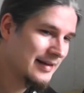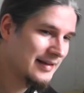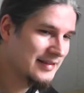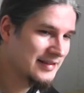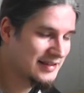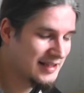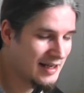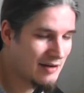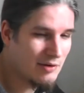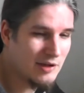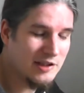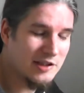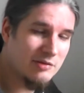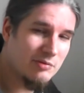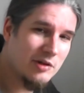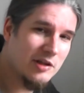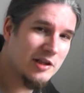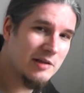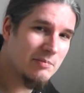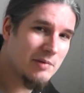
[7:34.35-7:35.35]
say what
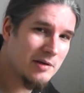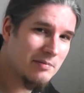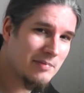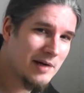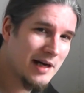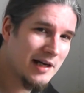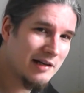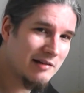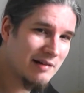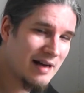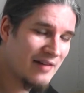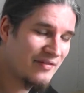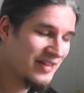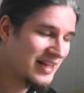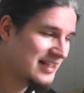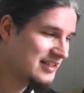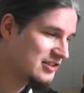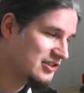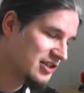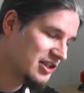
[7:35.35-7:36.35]
you want about
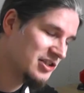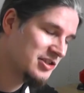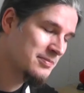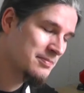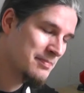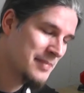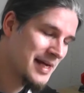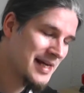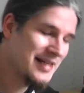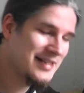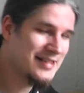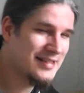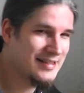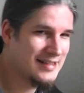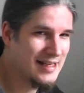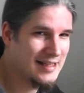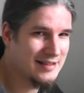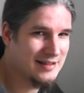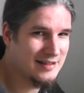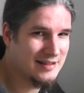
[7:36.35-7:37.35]
Minecraft, it just makes
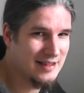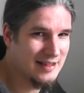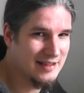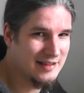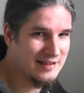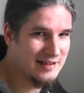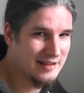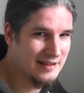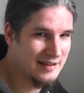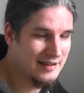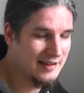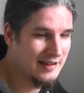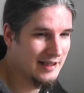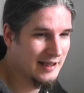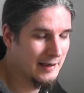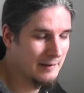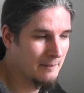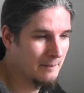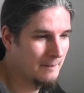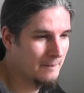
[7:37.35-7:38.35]
sense that it's in the
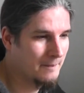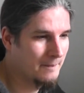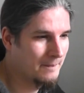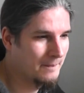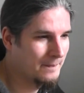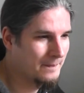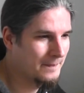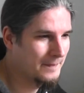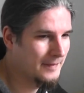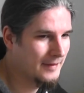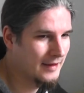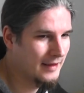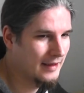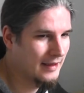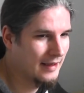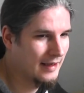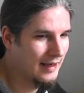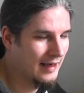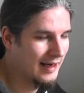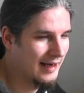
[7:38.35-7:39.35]
game.
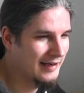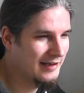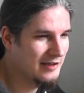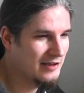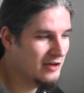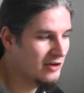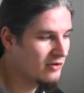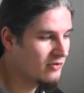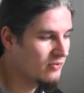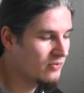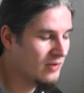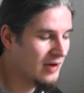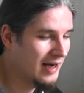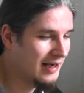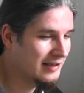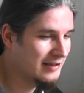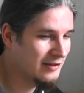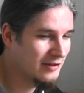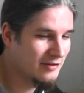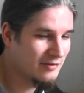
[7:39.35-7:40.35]
I don't know,
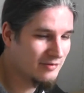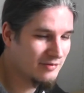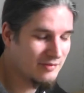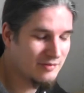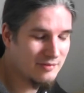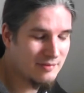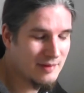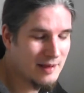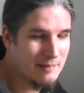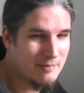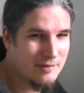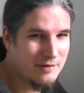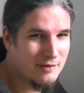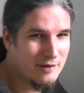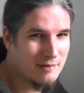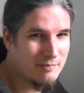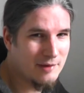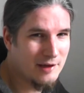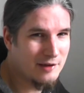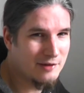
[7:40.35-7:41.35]
I don't remember
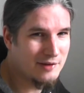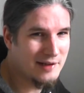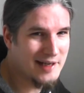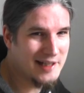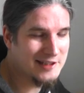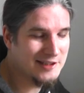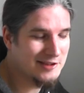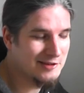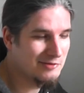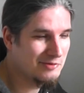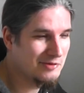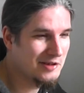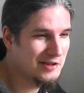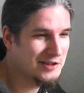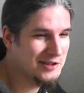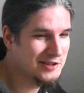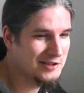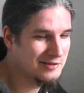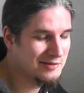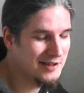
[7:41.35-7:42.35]
what my reaction
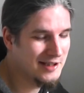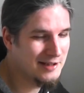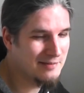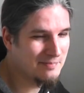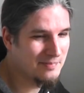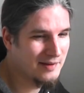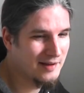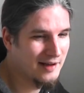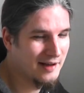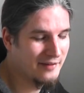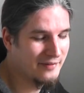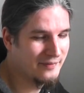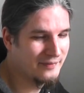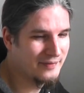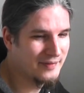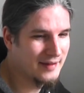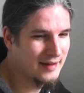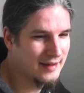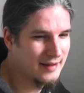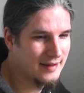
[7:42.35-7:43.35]
was to it,
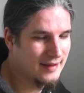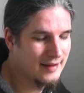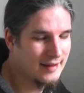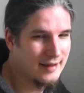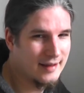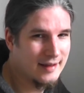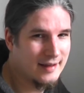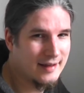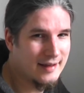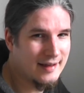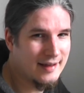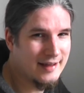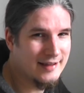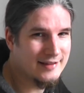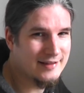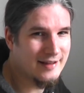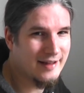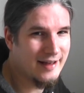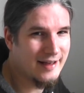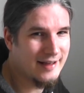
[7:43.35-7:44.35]
but
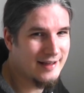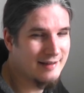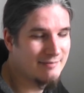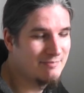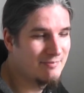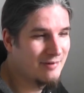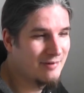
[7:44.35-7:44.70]
it's like,